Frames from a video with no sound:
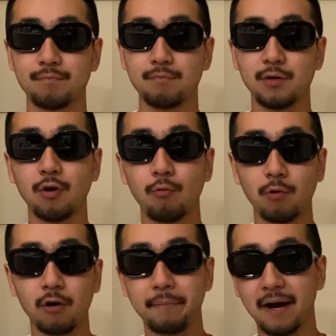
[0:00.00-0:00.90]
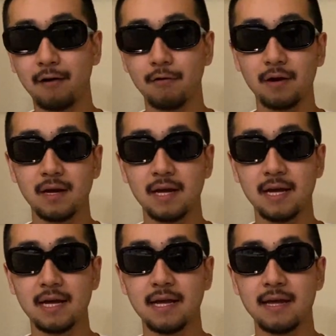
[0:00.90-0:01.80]
but don't worry about
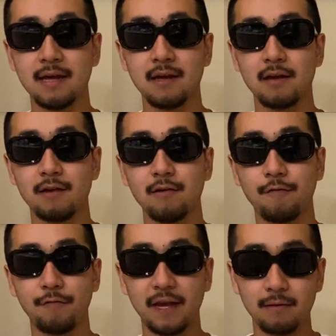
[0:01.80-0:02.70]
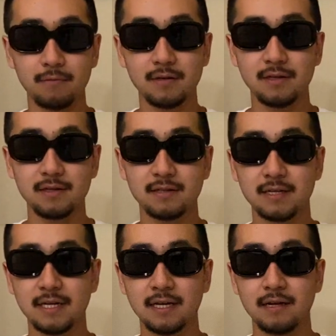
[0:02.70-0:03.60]
your families.
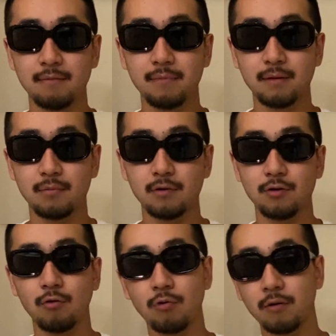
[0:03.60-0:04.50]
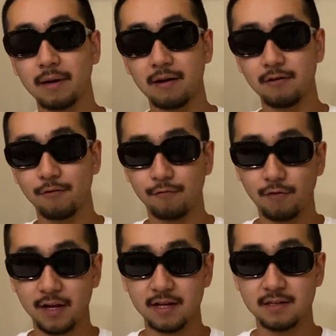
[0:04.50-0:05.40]
Remember, don't worry about your
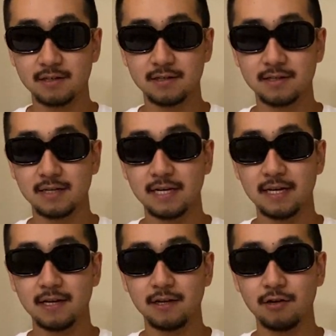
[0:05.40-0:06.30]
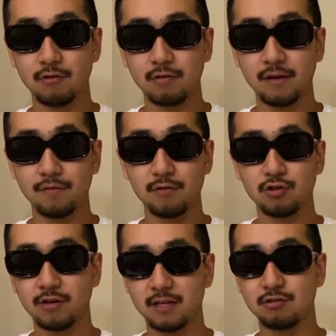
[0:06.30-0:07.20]
friends, you know, if you're
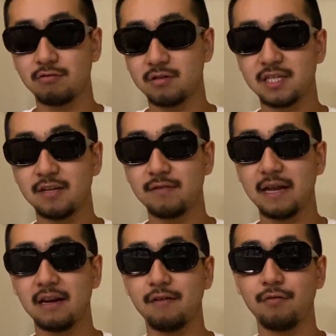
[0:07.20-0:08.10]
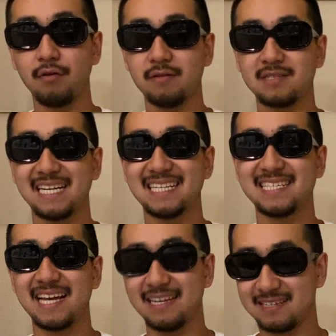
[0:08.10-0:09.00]
trying to achieve that level of
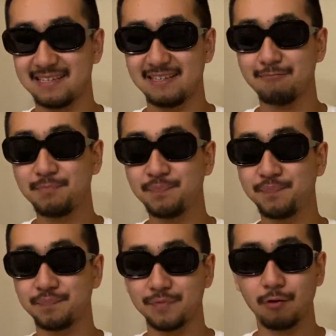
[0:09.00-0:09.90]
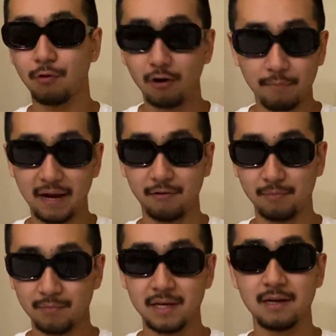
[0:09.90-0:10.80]
success. Don't worry
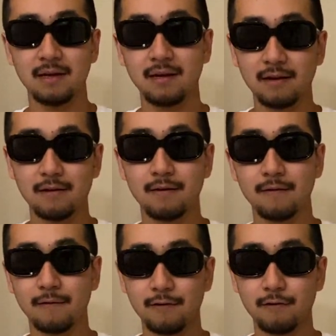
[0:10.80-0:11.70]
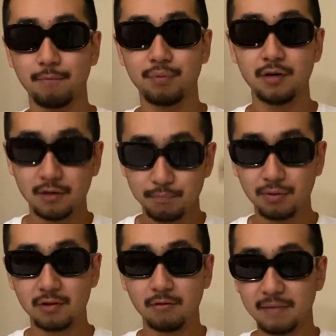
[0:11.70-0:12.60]
about it. You know, put
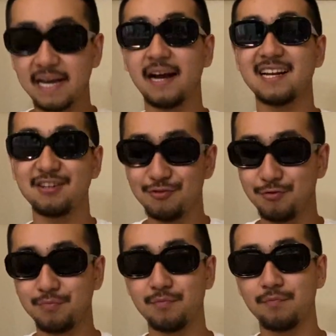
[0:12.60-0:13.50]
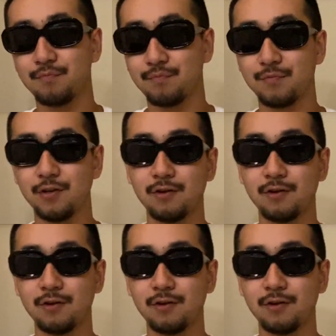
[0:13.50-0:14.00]
them behind you, you